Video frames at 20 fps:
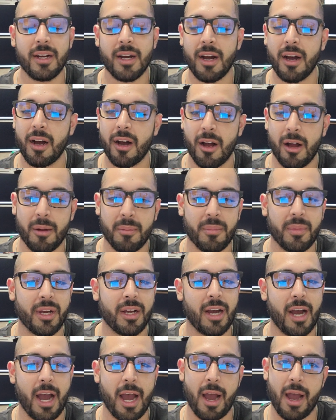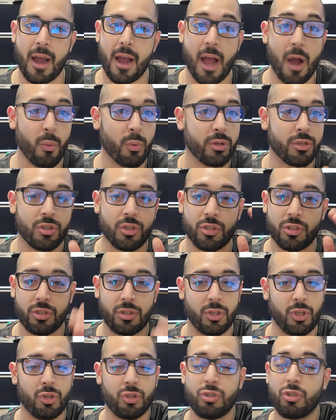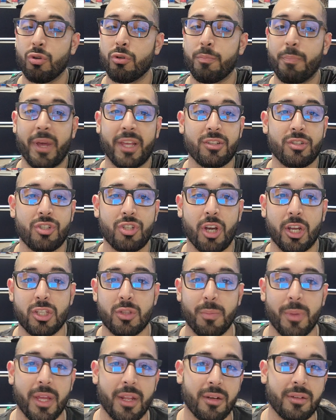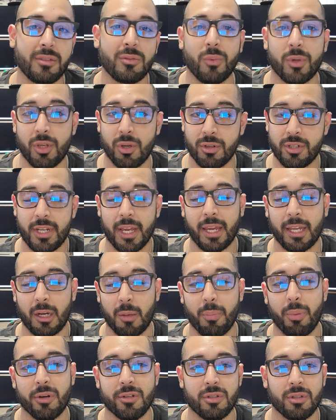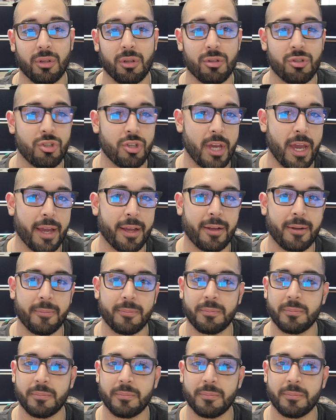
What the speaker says: I would just use your best judgment when you're taking a personal check.